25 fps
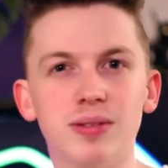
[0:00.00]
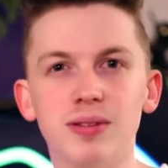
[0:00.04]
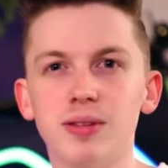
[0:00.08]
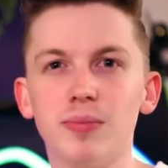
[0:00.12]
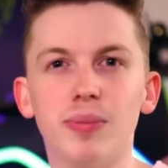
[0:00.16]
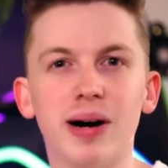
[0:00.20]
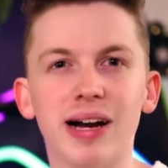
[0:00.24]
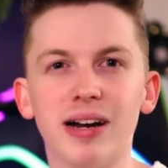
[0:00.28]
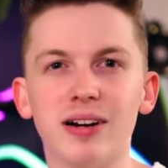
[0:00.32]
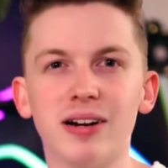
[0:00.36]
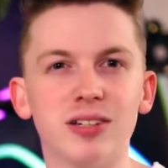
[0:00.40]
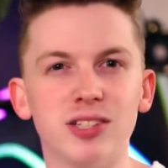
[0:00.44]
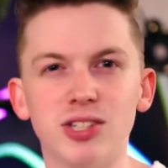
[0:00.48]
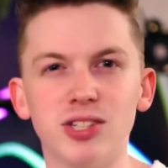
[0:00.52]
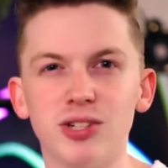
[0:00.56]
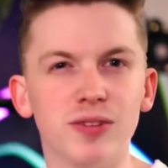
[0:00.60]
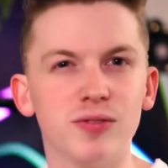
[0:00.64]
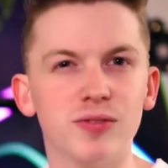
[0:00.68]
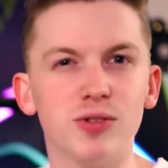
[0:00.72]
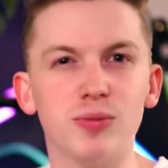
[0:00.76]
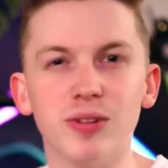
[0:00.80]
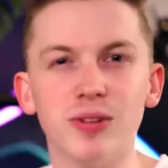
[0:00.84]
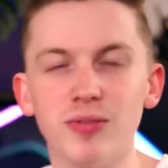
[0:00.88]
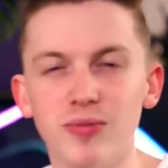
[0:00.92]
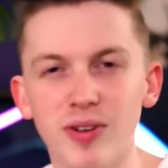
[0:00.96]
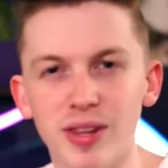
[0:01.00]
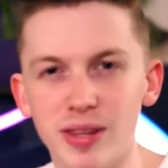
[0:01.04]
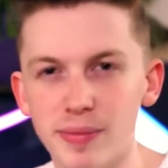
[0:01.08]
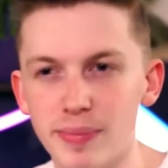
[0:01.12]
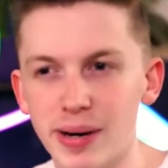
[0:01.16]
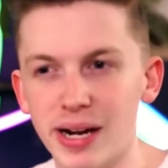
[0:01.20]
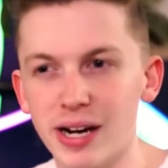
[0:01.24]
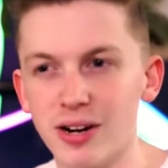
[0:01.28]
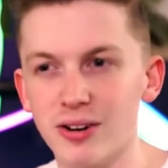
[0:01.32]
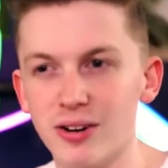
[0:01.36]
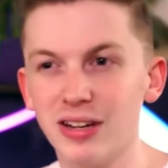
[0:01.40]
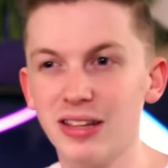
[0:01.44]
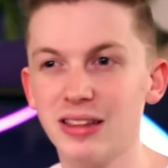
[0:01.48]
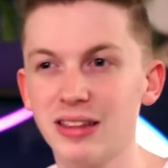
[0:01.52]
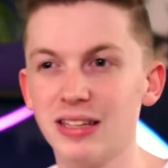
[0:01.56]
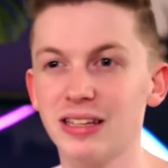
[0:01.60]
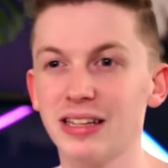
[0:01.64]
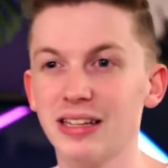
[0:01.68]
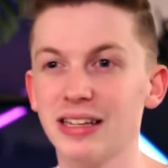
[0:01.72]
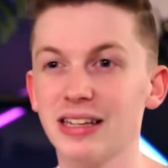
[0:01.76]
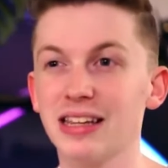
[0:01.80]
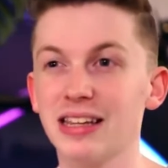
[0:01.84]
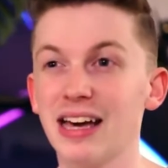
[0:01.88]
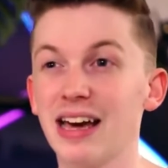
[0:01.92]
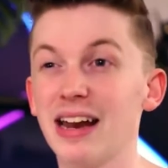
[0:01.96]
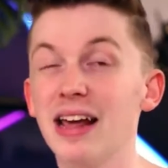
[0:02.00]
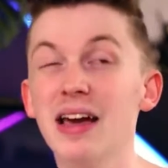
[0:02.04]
the buyer, you don't have to refund the buyer or anything like